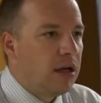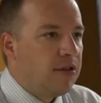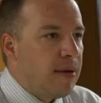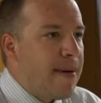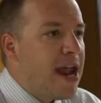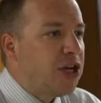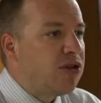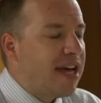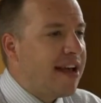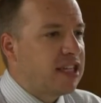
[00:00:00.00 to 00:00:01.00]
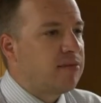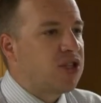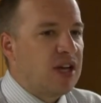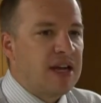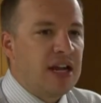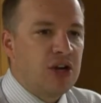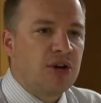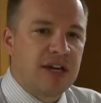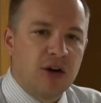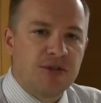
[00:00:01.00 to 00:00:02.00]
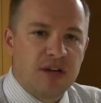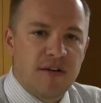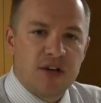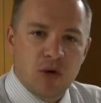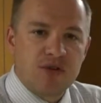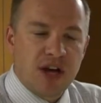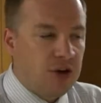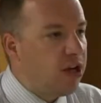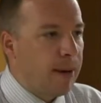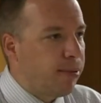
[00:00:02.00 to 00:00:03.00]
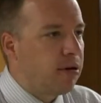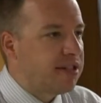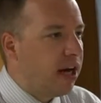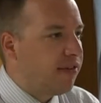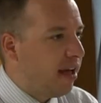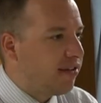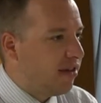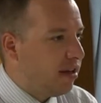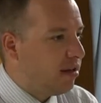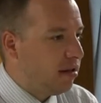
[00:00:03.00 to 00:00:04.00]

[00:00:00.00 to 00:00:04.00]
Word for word: The minute you take some sin and you're guilty of it, you know what you got? You got to purge out that sin.